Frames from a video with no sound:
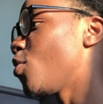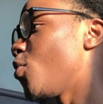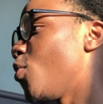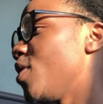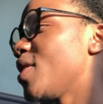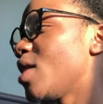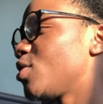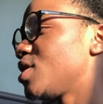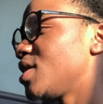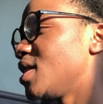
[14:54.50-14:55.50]

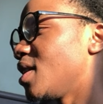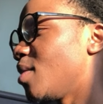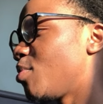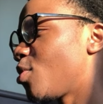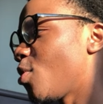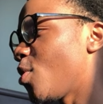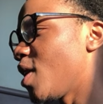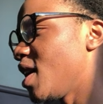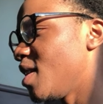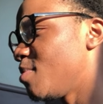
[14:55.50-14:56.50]
Without the
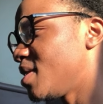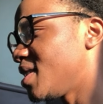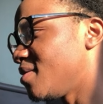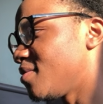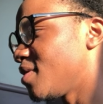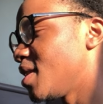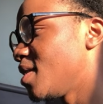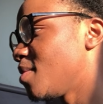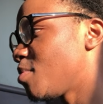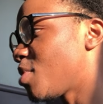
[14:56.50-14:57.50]
prohibitive
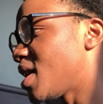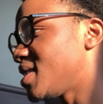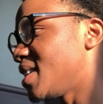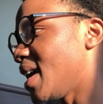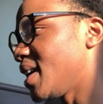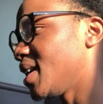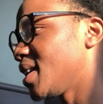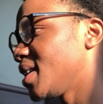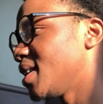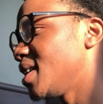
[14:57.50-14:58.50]
price tag.
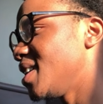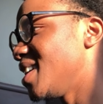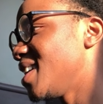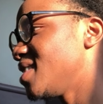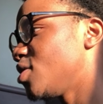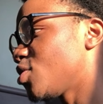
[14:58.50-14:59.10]
Here is your